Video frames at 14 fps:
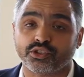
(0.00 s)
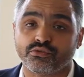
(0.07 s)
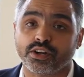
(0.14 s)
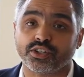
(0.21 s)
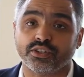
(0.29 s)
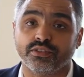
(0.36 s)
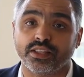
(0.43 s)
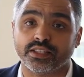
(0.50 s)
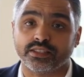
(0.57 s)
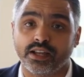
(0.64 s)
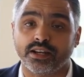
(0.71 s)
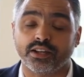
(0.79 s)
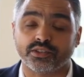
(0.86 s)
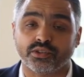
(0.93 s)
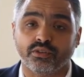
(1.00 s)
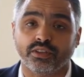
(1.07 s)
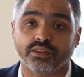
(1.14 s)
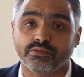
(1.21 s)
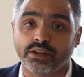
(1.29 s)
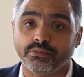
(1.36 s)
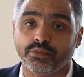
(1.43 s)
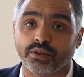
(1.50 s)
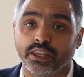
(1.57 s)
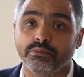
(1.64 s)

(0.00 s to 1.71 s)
instruction that's not necessarily in the Red Book.